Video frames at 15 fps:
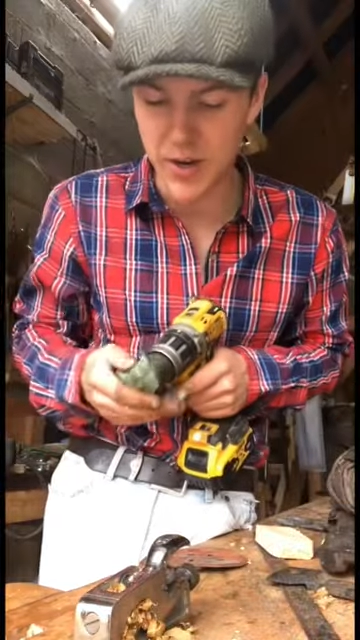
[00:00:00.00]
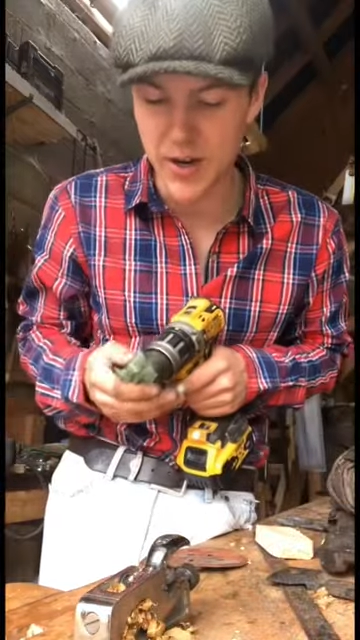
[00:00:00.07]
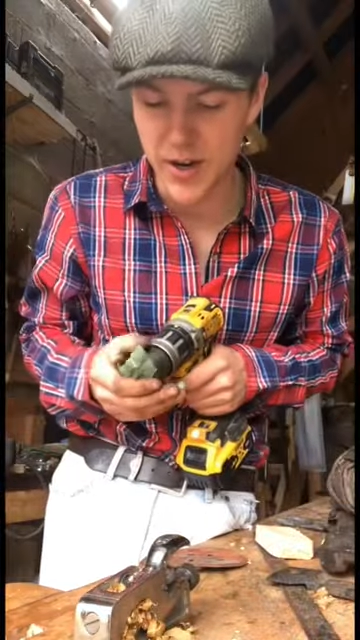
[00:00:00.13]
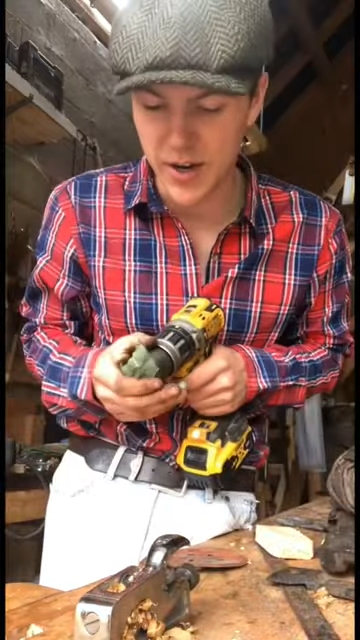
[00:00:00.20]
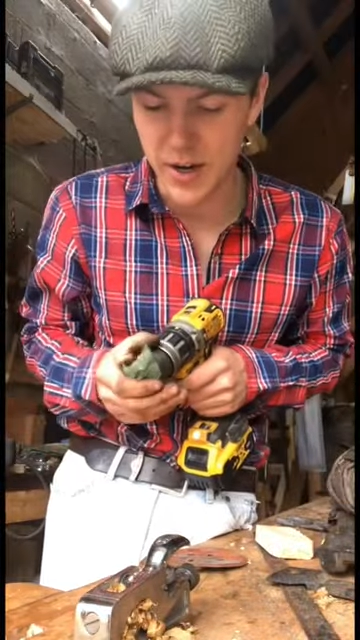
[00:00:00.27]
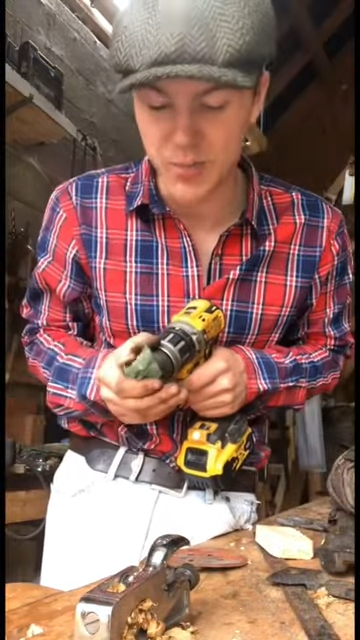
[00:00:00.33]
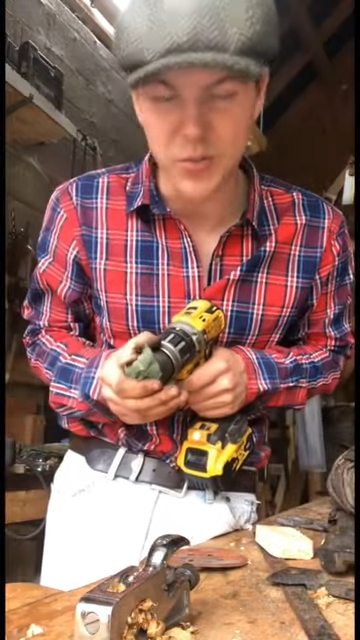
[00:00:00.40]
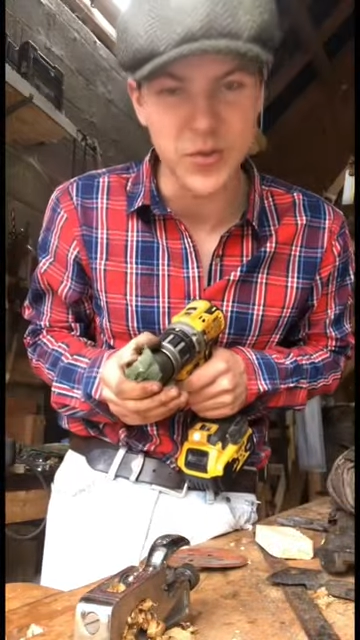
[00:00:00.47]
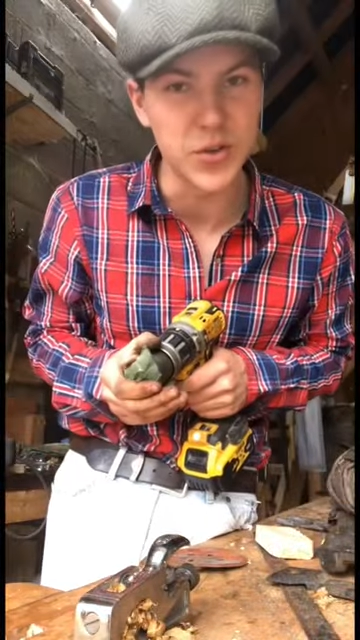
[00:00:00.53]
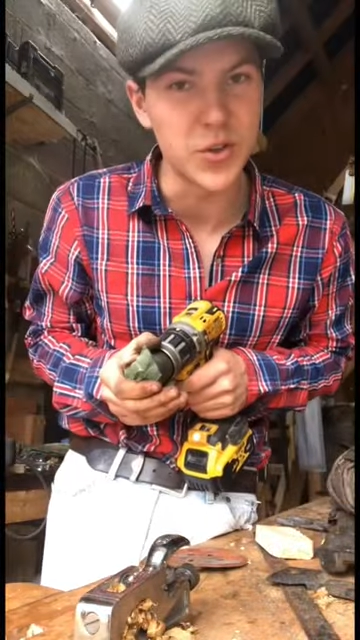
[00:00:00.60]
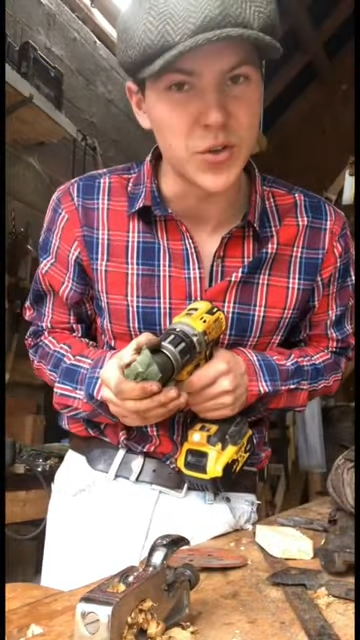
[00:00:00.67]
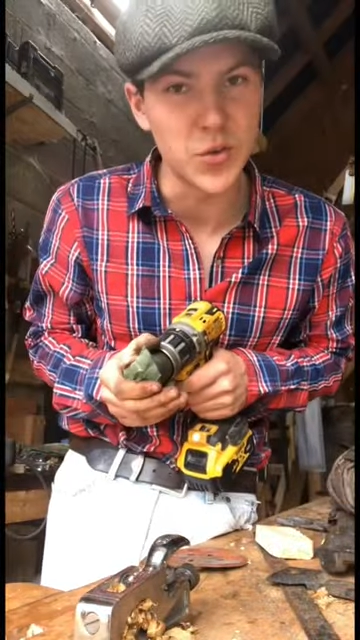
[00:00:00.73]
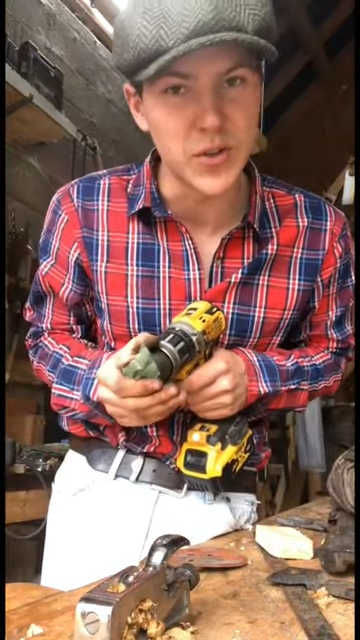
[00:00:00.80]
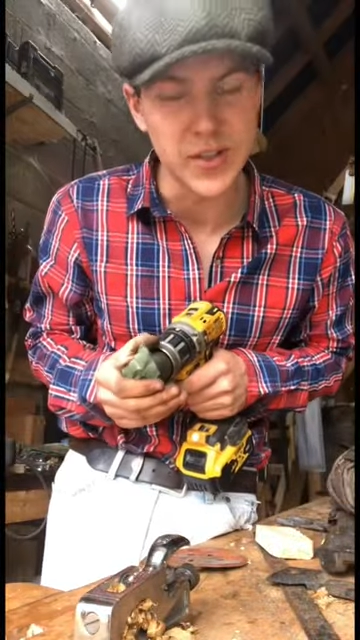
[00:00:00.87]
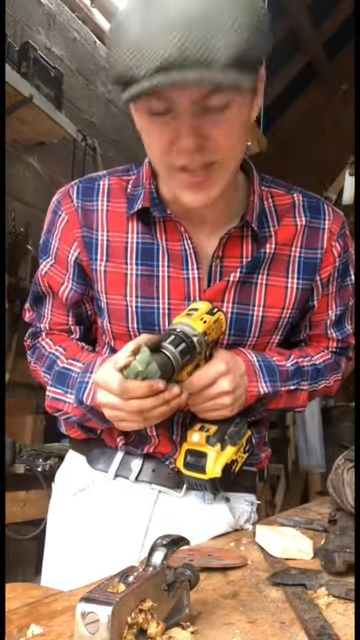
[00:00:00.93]
here and I'm just
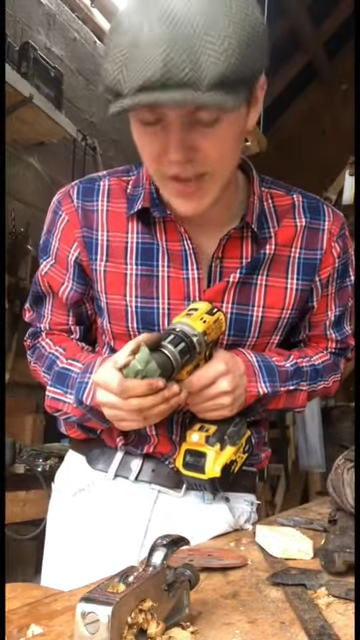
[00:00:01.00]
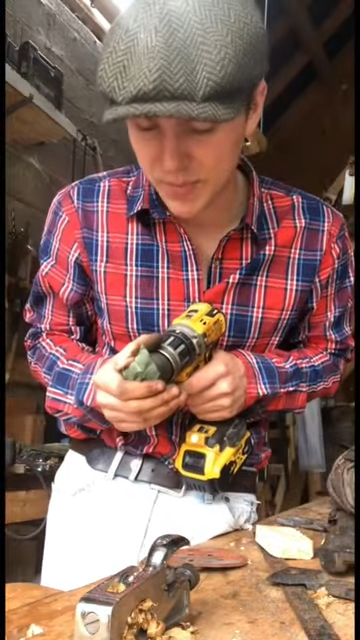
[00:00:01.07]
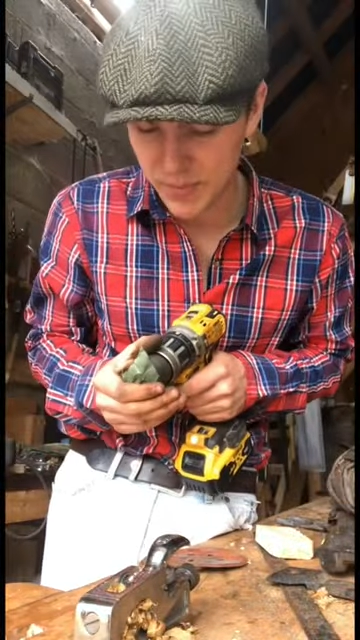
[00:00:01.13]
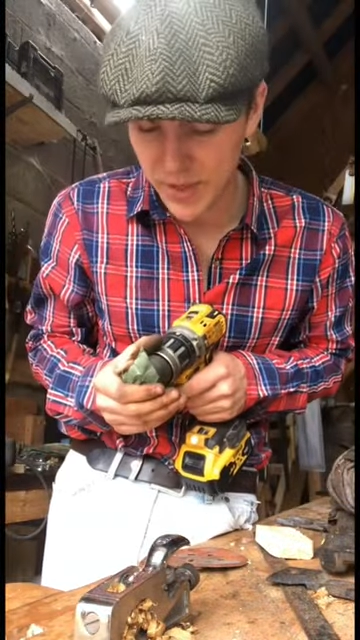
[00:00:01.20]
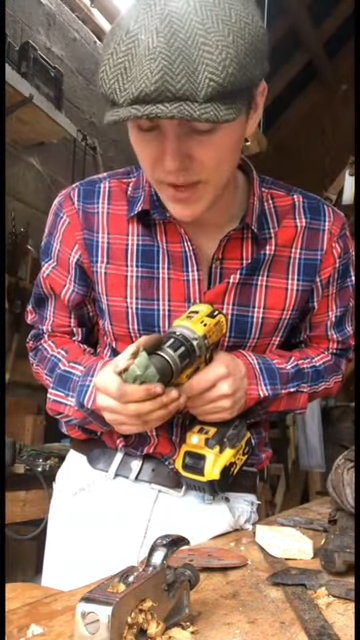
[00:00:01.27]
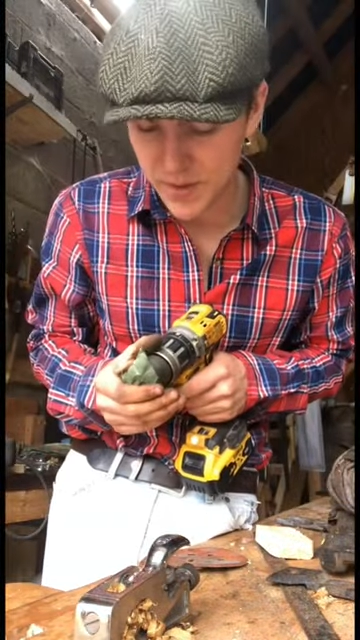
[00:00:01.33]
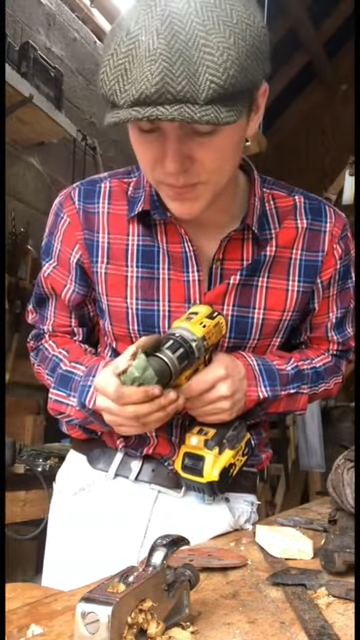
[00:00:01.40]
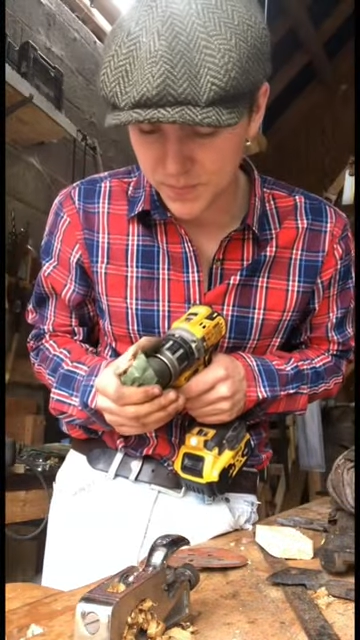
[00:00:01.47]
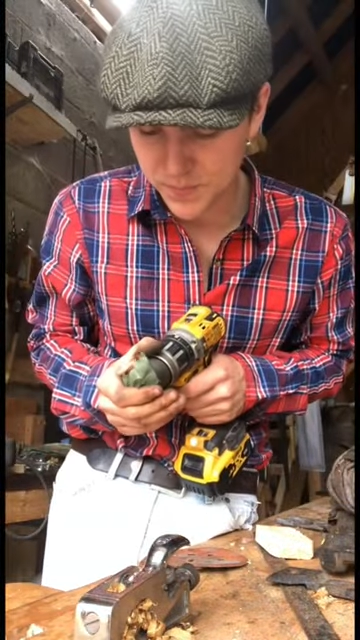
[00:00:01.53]
going to do the same thing.